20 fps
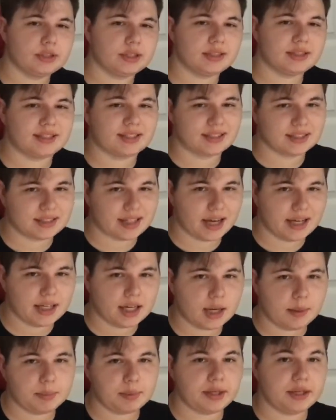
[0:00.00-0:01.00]
it to sign
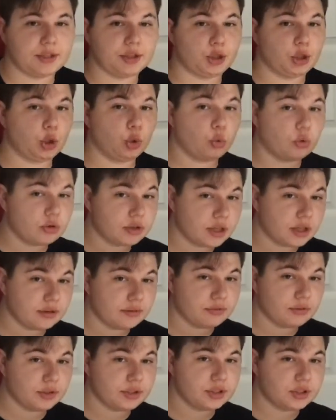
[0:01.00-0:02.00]
up and you will get a
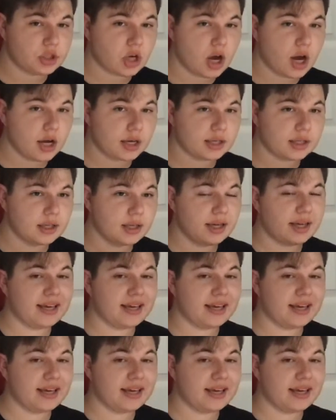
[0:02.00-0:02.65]
free stock,